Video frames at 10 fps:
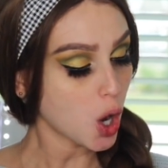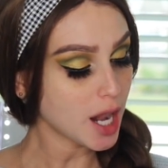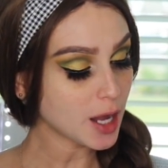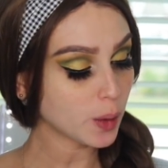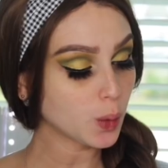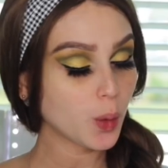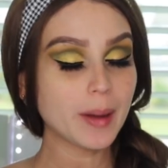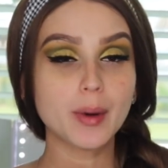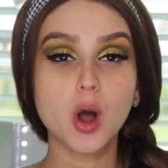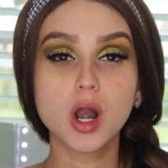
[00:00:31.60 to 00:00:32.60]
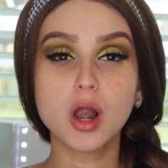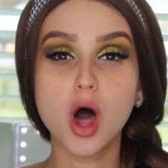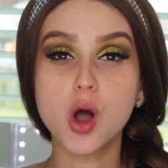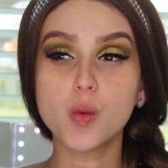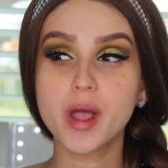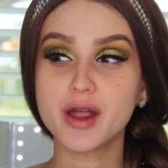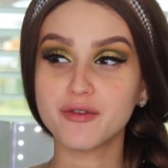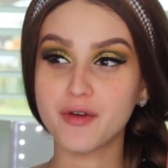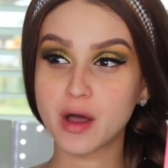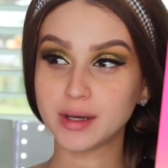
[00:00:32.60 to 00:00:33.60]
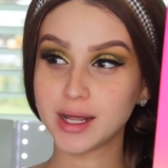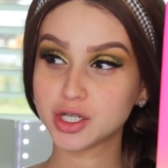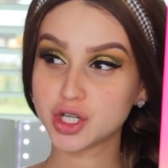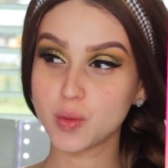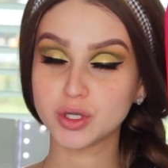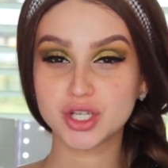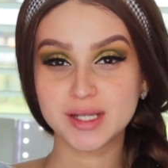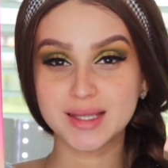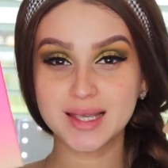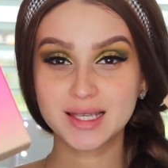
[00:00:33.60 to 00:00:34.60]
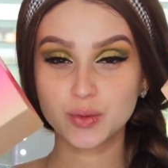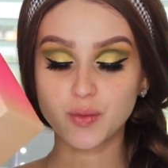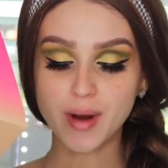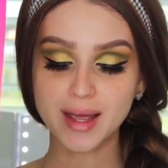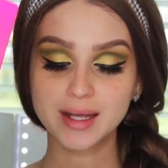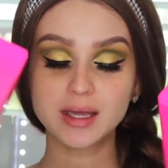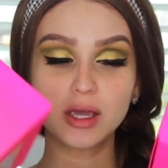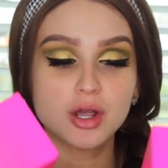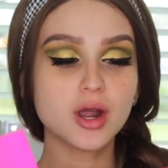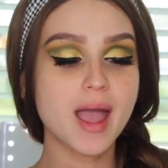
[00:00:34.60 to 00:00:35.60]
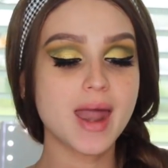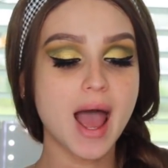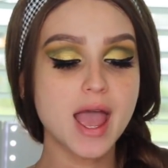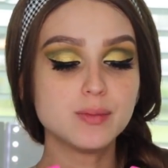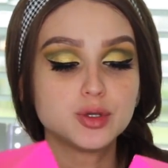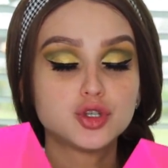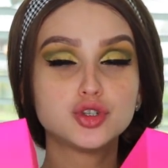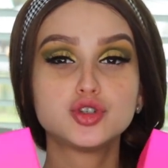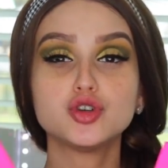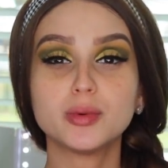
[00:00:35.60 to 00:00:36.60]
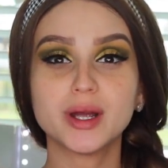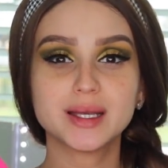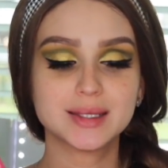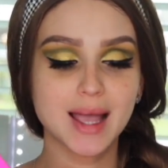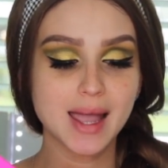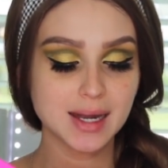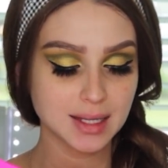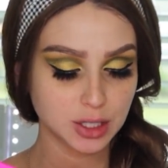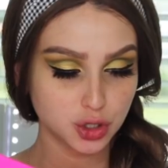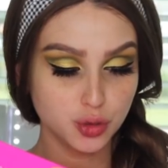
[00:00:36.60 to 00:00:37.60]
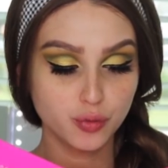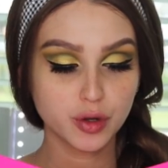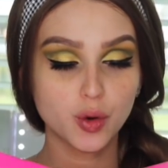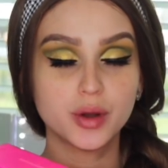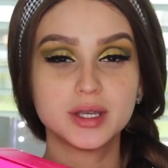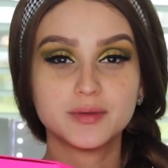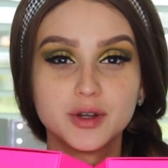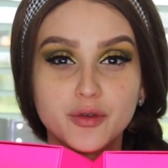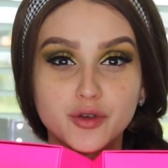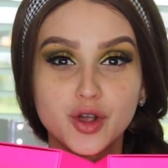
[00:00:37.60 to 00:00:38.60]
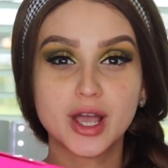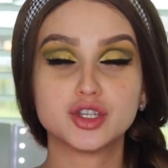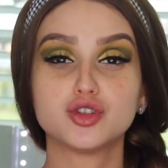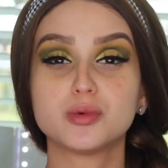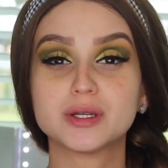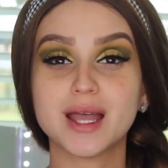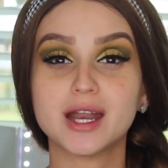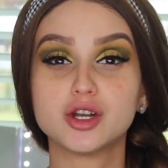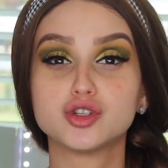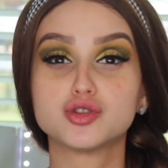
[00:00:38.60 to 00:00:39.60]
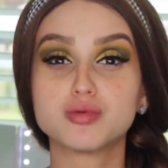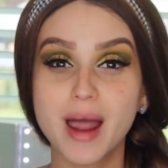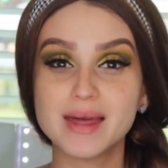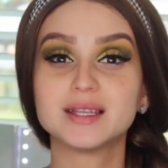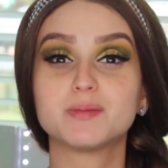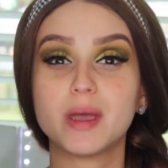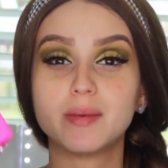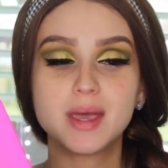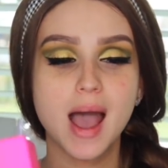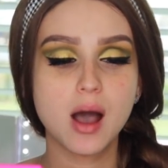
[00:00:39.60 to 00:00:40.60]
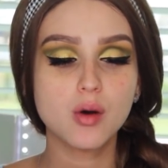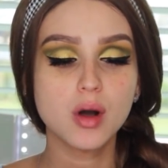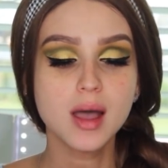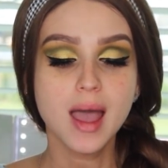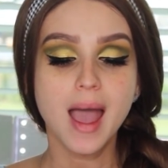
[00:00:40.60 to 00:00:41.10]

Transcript: Liquid Whip Longwear Foundation, which is this right here, and I am super excited to record this video for you guys. Super excited to try this baby out.